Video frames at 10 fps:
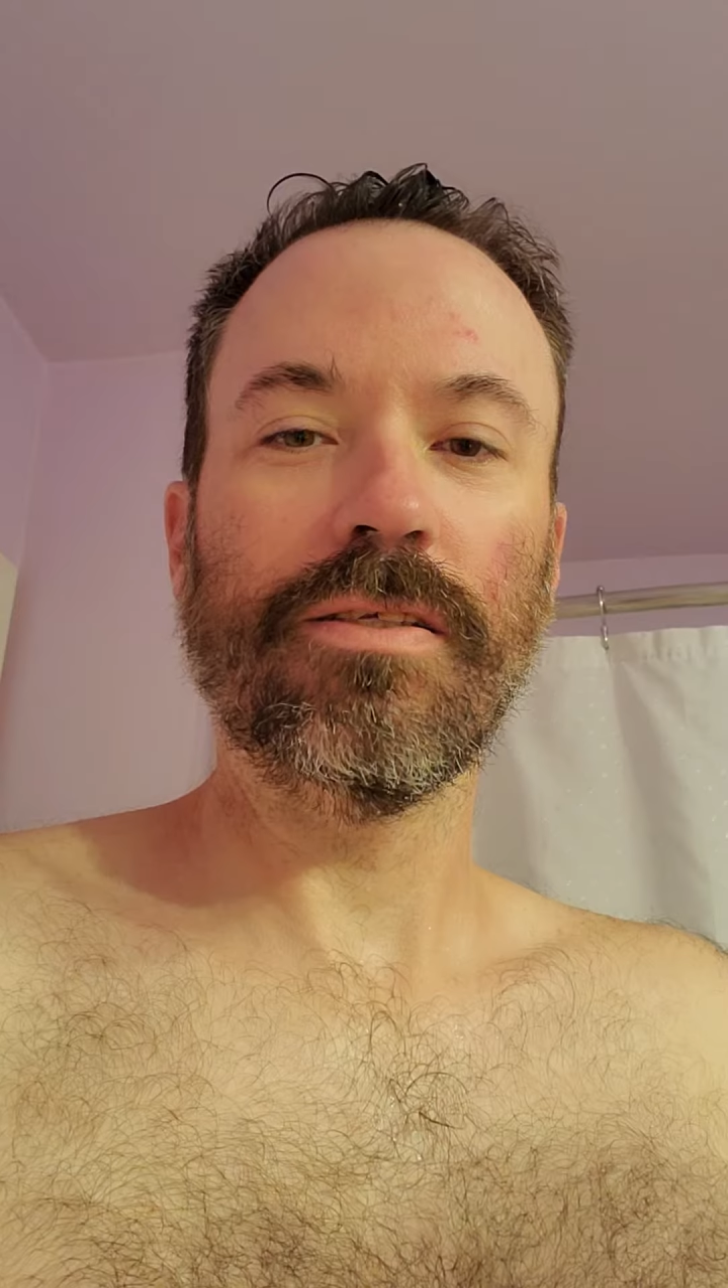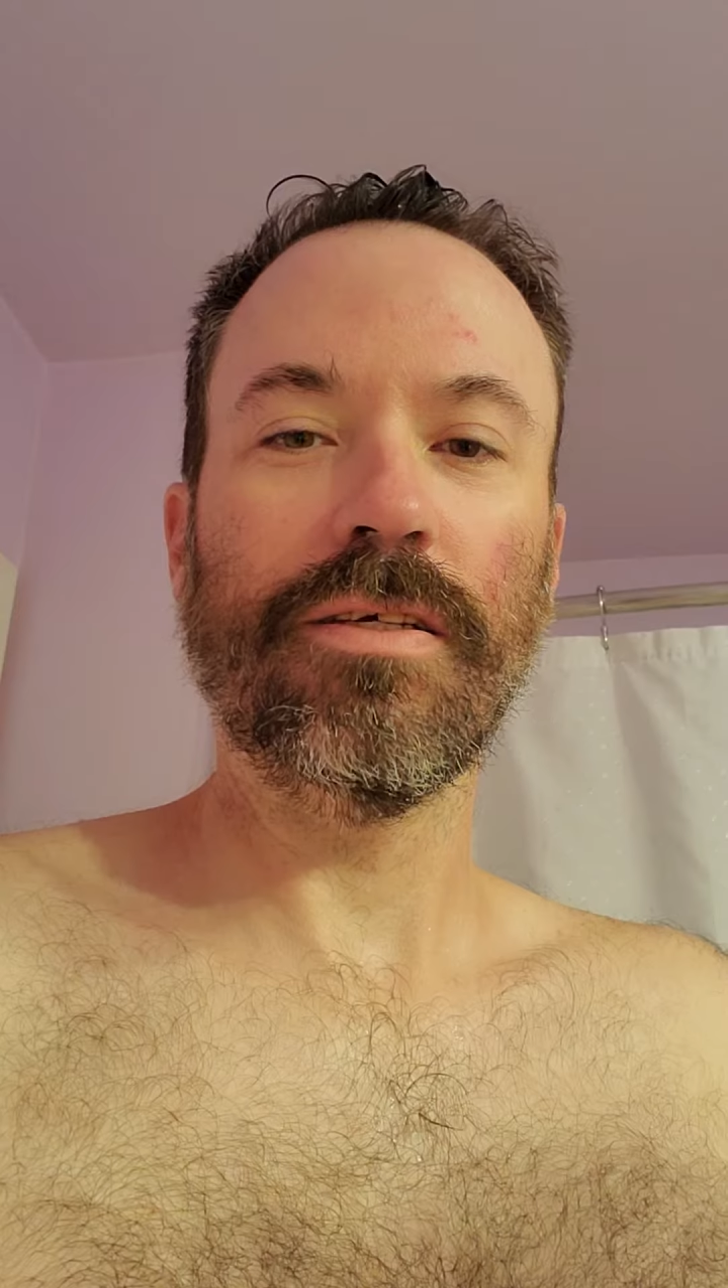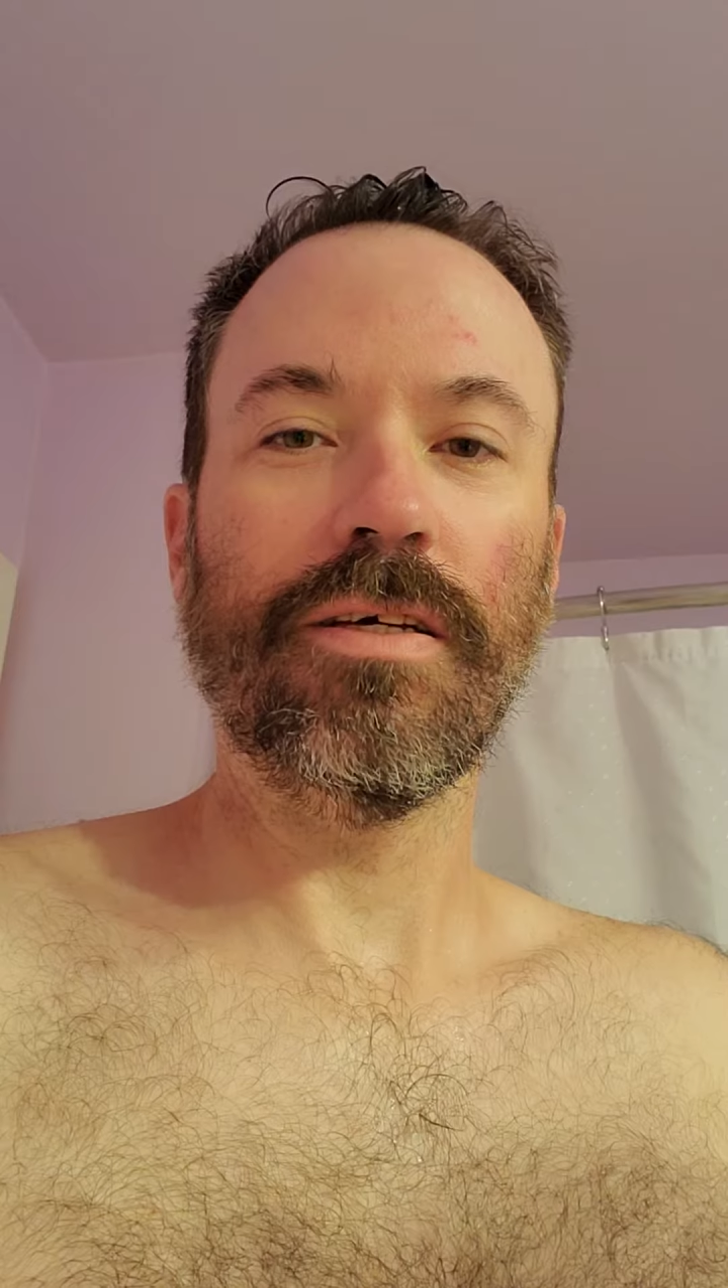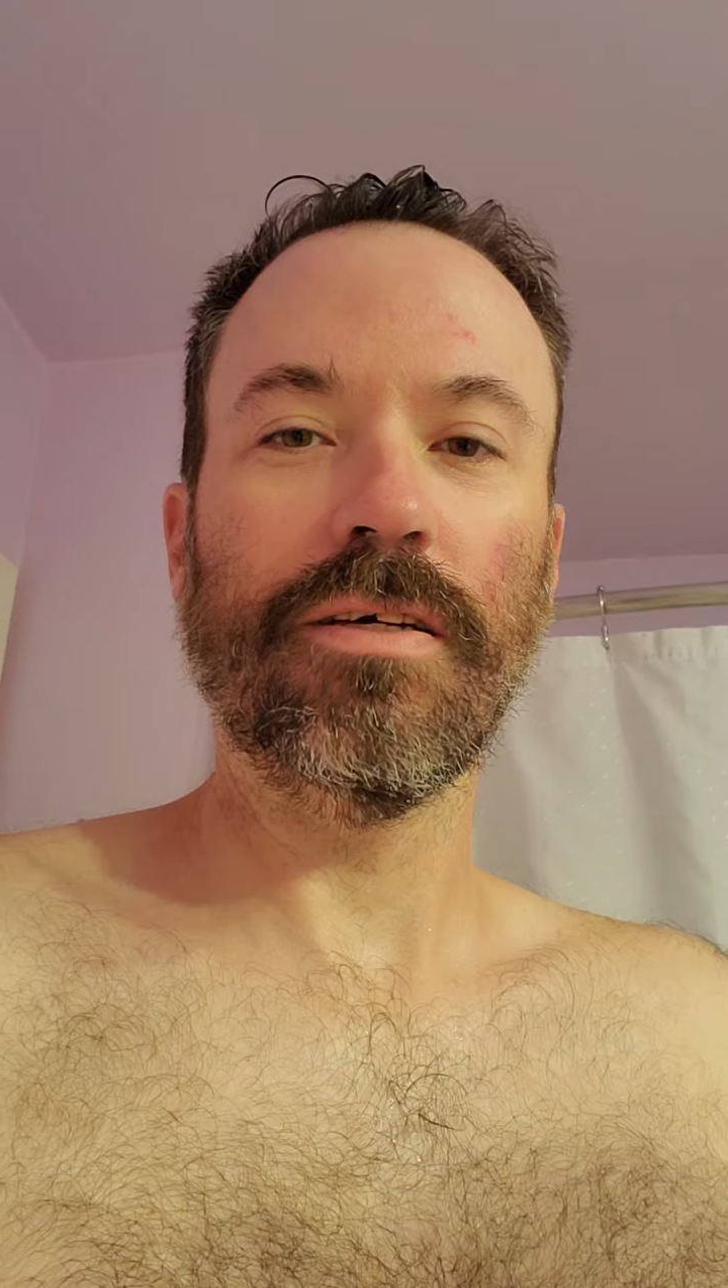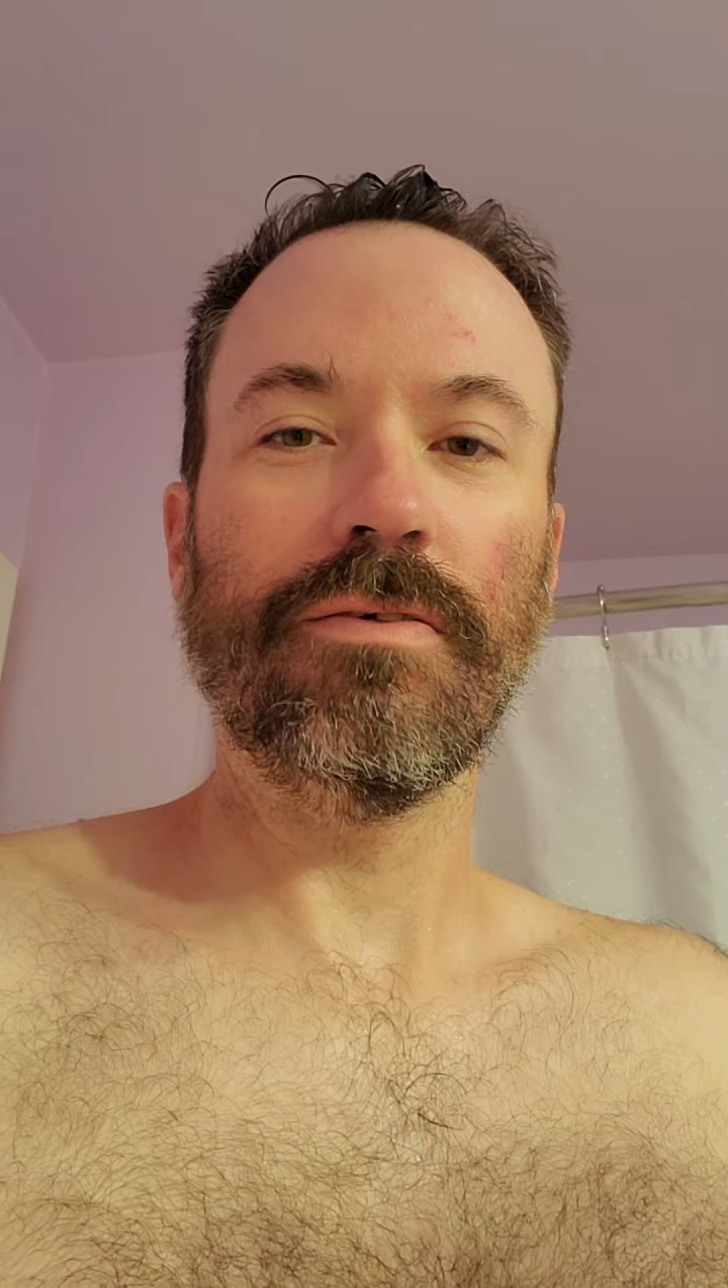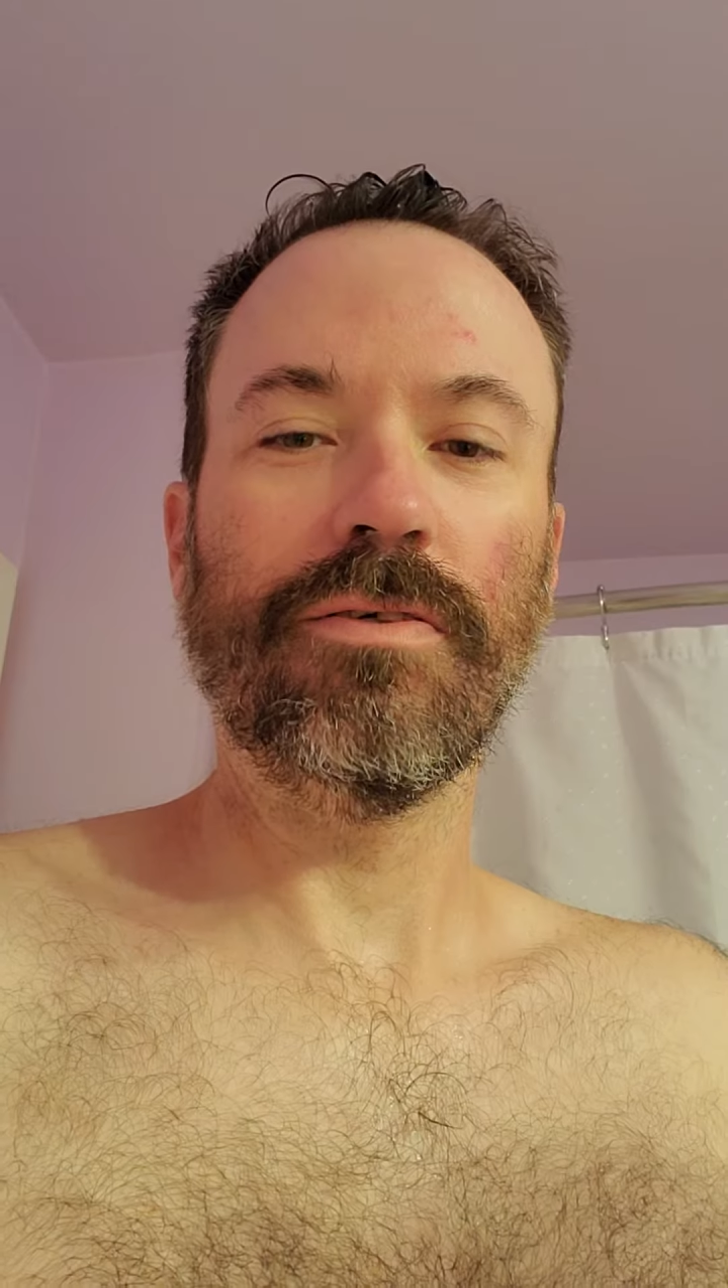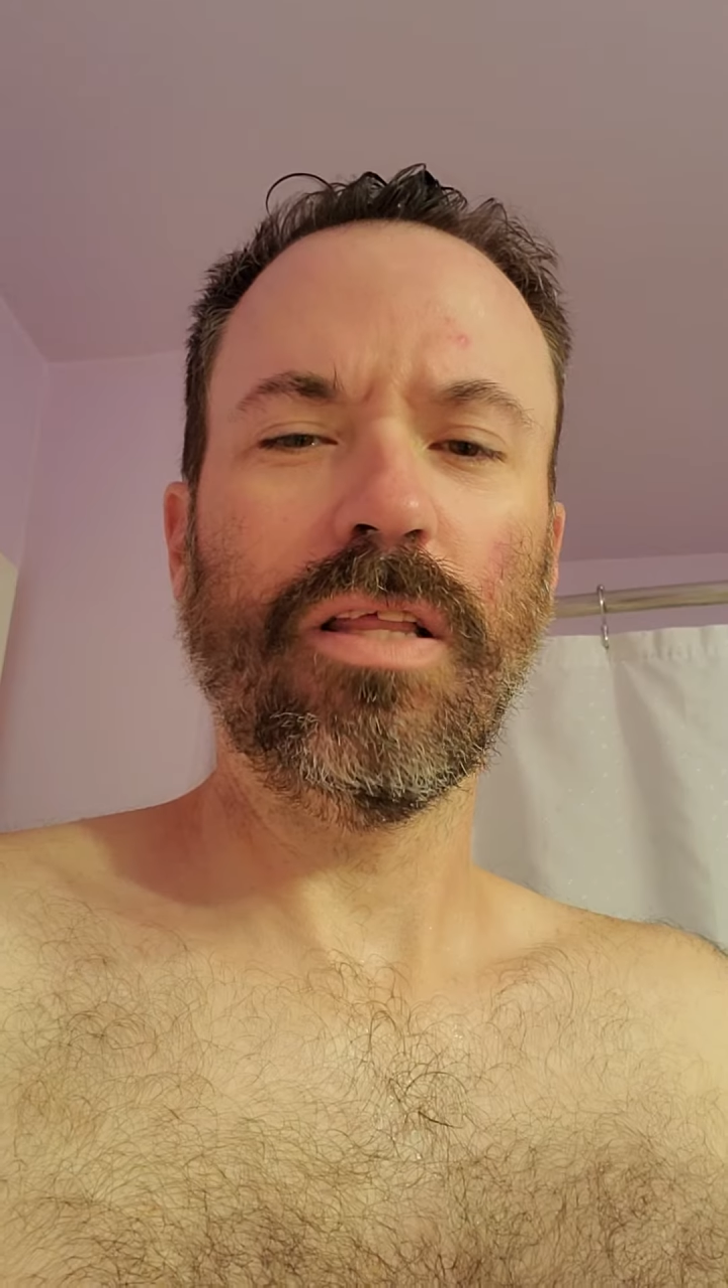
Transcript: It uh, I